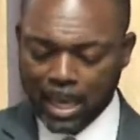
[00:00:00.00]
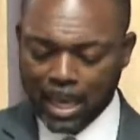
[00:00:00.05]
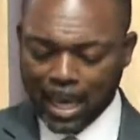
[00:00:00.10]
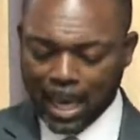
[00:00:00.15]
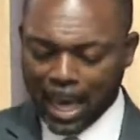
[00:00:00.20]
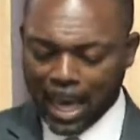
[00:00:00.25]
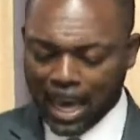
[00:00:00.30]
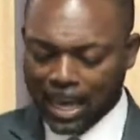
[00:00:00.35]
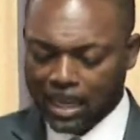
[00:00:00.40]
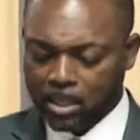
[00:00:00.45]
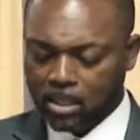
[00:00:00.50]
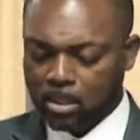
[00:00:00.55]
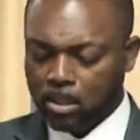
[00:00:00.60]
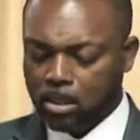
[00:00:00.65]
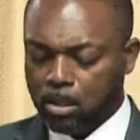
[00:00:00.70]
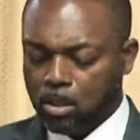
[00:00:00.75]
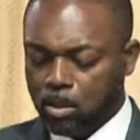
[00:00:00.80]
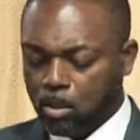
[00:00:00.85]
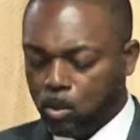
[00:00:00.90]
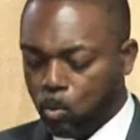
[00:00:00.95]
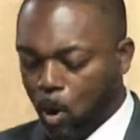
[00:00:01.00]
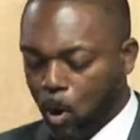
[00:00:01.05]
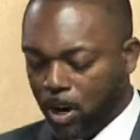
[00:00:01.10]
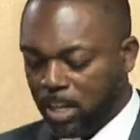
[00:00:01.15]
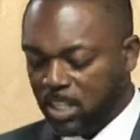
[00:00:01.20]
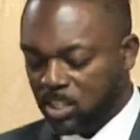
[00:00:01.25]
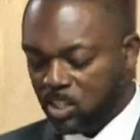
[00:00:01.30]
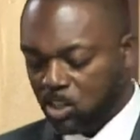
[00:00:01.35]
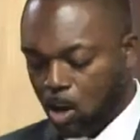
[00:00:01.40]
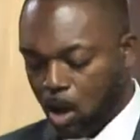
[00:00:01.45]
and one
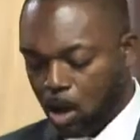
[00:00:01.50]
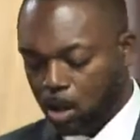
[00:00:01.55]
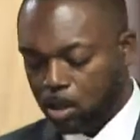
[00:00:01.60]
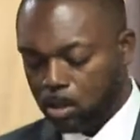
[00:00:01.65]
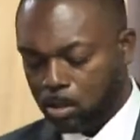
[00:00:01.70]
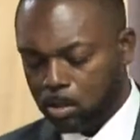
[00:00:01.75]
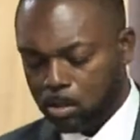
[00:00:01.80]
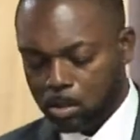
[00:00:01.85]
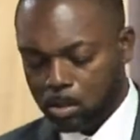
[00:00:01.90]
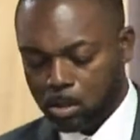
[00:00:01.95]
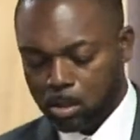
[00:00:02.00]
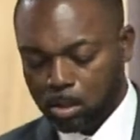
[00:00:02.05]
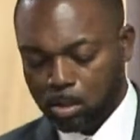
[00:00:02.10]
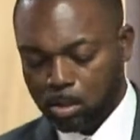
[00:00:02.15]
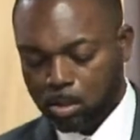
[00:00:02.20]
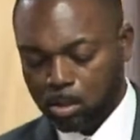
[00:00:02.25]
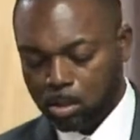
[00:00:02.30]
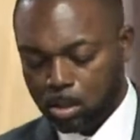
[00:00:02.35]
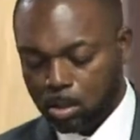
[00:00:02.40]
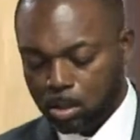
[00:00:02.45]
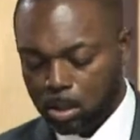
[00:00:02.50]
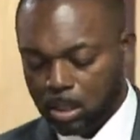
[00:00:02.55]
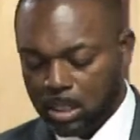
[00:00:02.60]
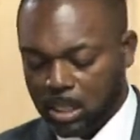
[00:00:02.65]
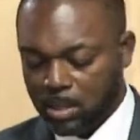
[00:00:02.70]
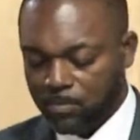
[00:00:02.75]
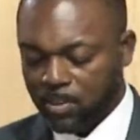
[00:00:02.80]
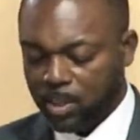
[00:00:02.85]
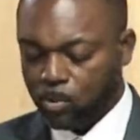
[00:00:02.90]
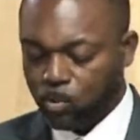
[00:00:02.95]
is not
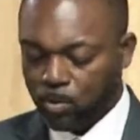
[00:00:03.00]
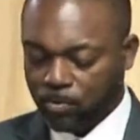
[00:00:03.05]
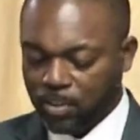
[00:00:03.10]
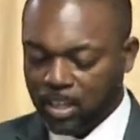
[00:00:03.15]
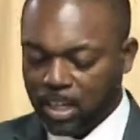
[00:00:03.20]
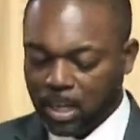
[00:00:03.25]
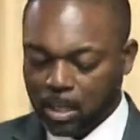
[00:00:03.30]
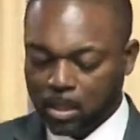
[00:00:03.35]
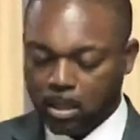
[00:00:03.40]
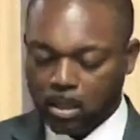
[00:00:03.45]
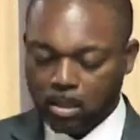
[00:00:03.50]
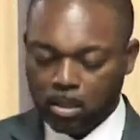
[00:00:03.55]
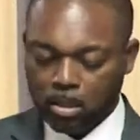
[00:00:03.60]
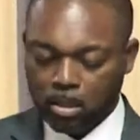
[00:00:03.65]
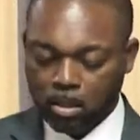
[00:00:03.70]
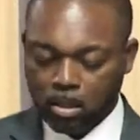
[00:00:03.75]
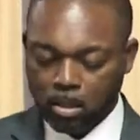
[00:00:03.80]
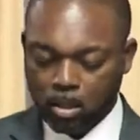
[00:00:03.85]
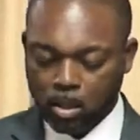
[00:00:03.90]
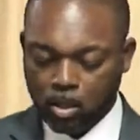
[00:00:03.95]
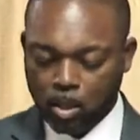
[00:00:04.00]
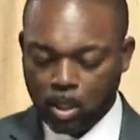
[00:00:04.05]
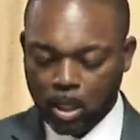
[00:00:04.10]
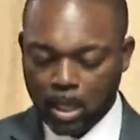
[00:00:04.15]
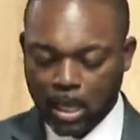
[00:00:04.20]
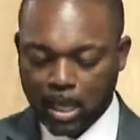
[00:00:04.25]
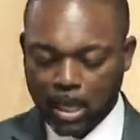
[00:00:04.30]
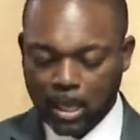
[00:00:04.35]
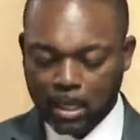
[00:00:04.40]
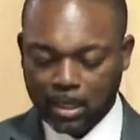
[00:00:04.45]
living with the other
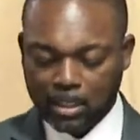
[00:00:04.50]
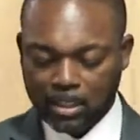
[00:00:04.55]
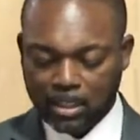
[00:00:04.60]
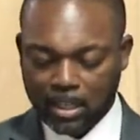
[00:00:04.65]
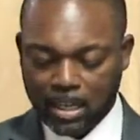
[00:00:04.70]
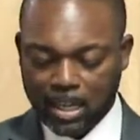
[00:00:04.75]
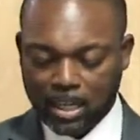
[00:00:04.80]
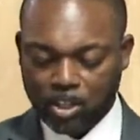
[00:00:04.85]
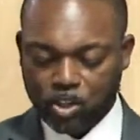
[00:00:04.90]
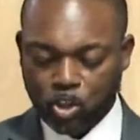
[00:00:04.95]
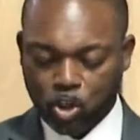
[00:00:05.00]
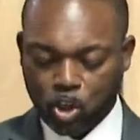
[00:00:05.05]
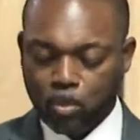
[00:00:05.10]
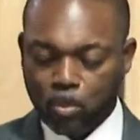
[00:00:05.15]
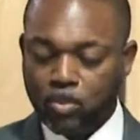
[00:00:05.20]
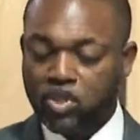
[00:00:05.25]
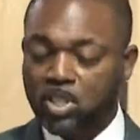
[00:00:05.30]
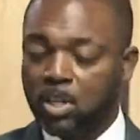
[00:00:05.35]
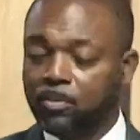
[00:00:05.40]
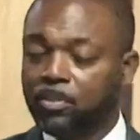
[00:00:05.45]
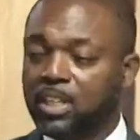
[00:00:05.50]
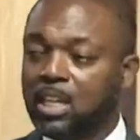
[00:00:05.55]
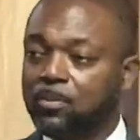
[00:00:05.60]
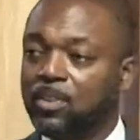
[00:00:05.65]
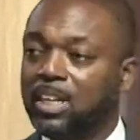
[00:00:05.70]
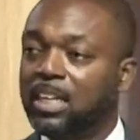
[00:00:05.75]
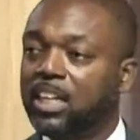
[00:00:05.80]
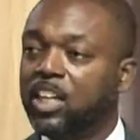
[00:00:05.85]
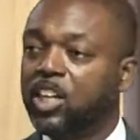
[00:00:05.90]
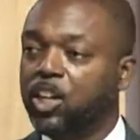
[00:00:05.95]
in terms of
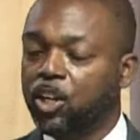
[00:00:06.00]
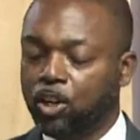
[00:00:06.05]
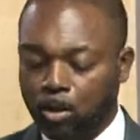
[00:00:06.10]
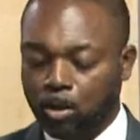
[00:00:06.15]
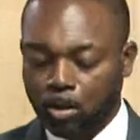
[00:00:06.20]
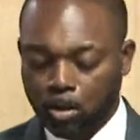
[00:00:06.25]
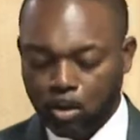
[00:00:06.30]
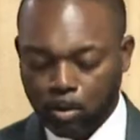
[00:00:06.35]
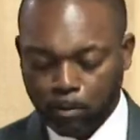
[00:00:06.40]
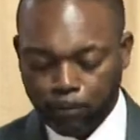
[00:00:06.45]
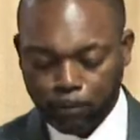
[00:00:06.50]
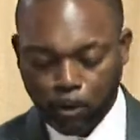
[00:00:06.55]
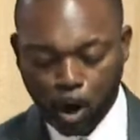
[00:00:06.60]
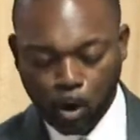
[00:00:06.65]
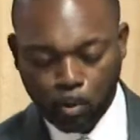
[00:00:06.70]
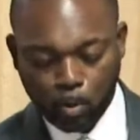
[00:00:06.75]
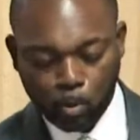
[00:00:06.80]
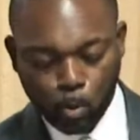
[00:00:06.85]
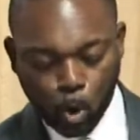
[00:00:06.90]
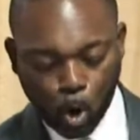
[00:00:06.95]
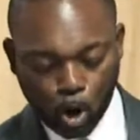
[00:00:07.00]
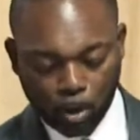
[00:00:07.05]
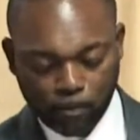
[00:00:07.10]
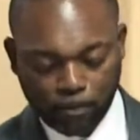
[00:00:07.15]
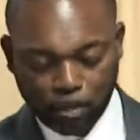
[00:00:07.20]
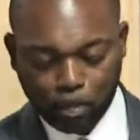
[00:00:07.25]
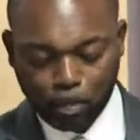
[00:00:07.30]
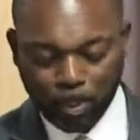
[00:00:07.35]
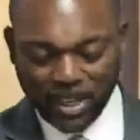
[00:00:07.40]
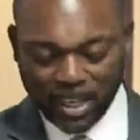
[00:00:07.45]
giving care for reward,
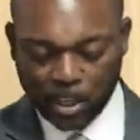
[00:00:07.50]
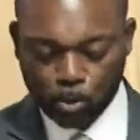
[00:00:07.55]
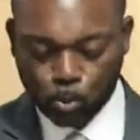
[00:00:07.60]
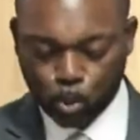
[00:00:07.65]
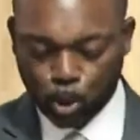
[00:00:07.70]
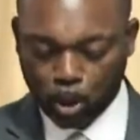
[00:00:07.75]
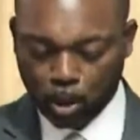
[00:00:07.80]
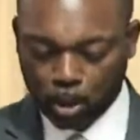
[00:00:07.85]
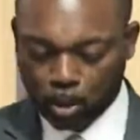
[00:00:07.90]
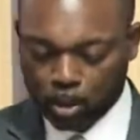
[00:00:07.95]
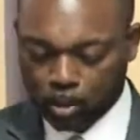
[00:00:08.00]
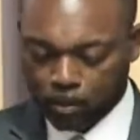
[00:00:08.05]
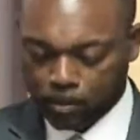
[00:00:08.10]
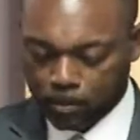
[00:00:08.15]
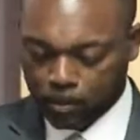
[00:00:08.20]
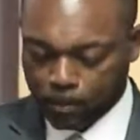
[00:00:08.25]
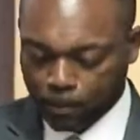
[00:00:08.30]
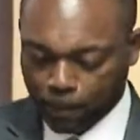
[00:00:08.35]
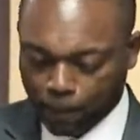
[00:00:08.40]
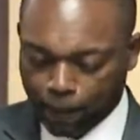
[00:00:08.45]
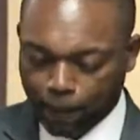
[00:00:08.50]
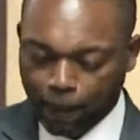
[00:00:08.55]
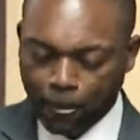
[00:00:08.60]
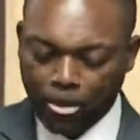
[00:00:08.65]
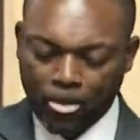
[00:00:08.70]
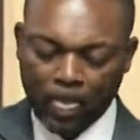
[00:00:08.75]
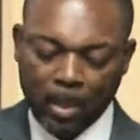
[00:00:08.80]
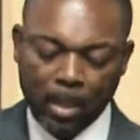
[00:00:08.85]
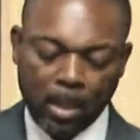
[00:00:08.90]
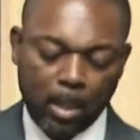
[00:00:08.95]
paid work.
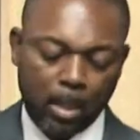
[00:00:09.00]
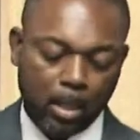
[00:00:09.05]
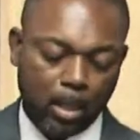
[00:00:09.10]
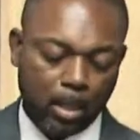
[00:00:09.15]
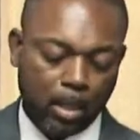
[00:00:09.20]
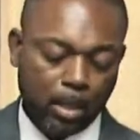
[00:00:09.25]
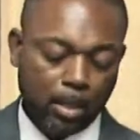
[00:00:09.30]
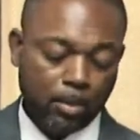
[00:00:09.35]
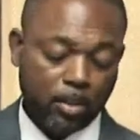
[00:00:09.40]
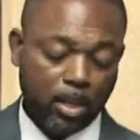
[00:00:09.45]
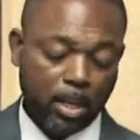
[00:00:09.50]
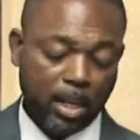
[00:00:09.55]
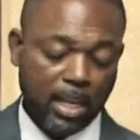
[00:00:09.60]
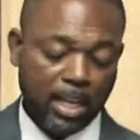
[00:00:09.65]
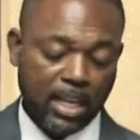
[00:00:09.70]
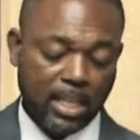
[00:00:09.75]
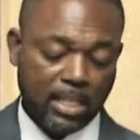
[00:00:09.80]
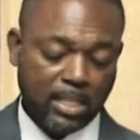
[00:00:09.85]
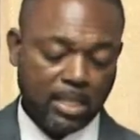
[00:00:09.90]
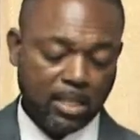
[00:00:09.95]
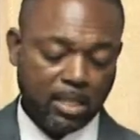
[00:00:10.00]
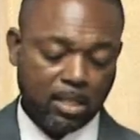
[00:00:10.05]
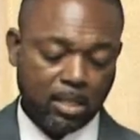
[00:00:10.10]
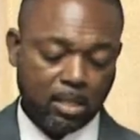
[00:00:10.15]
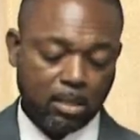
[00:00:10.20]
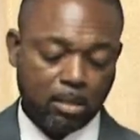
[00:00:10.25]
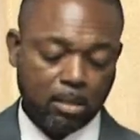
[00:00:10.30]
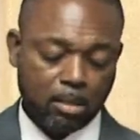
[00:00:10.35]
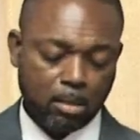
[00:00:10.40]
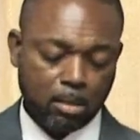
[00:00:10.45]
There
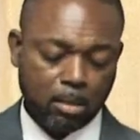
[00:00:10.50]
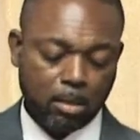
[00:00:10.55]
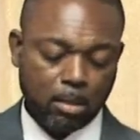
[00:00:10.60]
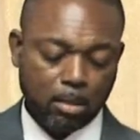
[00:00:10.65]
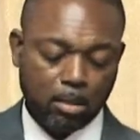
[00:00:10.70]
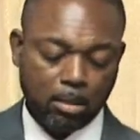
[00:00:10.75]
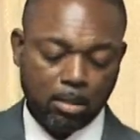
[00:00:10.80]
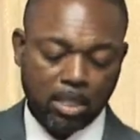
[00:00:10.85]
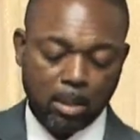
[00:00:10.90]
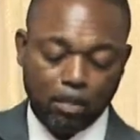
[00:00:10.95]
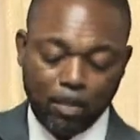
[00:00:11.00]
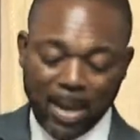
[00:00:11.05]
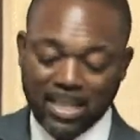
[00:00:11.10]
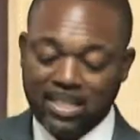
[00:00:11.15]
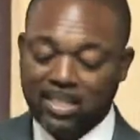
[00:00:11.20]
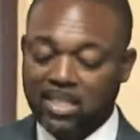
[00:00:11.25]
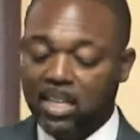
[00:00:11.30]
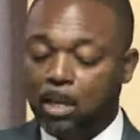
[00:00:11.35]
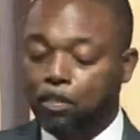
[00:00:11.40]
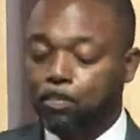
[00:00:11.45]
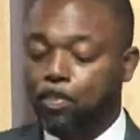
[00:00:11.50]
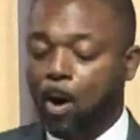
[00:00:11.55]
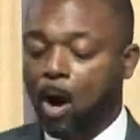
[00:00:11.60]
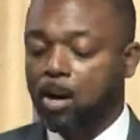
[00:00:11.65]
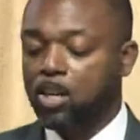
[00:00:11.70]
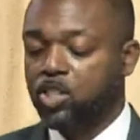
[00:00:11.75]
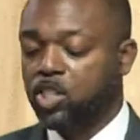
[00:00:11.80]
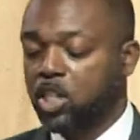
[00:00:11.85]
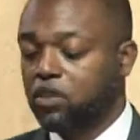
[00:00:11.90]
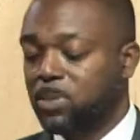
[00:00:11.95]
is domestic
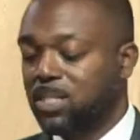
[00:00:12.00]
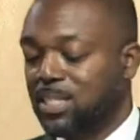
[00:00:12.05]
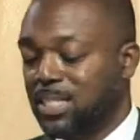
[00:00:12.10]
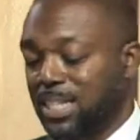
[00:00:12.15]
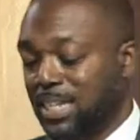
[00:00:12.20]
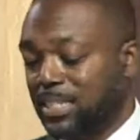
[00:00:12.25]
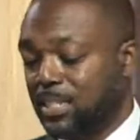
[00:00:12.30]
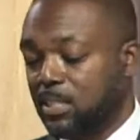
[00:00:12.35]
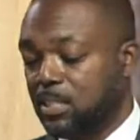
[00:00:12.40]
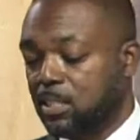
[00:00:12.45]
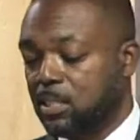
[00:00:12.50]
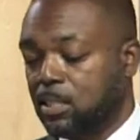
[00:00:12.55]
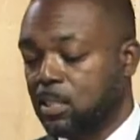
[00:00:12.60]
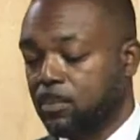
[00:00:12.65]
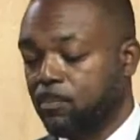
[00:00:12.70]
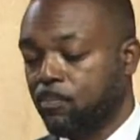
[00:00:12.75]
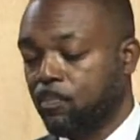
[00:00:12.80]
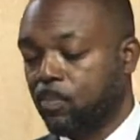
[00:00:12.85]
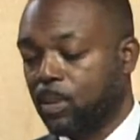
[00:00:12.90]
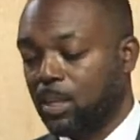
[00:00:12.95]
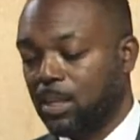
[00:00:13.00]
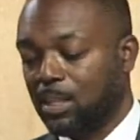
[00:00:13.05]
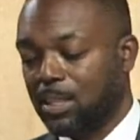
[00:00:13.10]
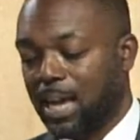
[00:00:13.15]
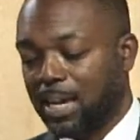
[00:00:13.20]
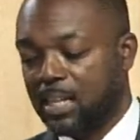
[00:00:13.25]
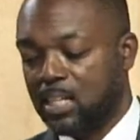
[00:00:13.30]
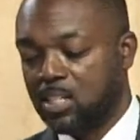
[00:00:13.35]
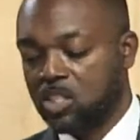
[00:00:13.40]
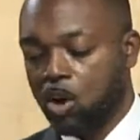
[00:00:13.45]
partnership status that
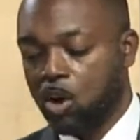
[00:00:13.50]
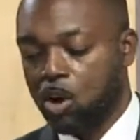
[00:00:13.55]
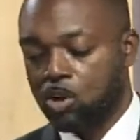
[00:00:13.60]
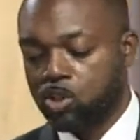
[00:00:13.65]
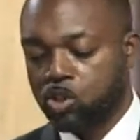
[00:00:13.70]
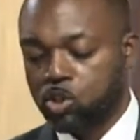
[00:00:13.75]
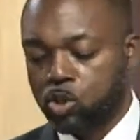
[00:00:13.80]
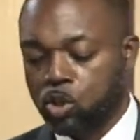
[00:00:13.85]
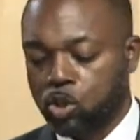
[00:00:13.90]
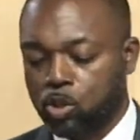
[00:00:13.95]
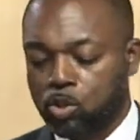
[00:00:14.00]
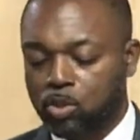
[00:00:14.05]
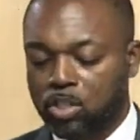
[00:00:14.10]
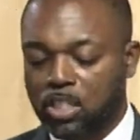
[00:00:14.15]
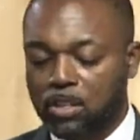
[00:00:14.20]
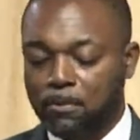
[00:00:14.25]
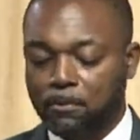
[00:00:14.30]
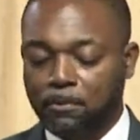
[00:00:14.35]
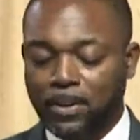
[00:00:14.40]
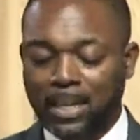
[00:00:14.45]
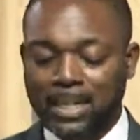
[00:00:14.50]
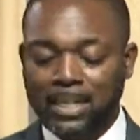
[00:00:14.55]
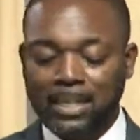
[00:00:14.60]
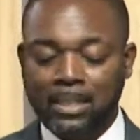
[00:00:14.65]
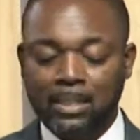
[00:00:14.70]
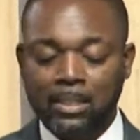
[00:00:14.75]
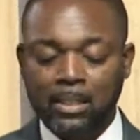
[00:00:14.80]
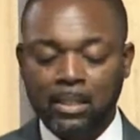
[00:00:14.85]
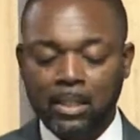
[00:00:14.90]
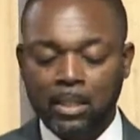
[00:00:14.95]
is also
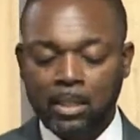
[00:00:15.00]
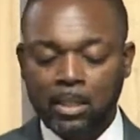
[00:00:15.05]
defined: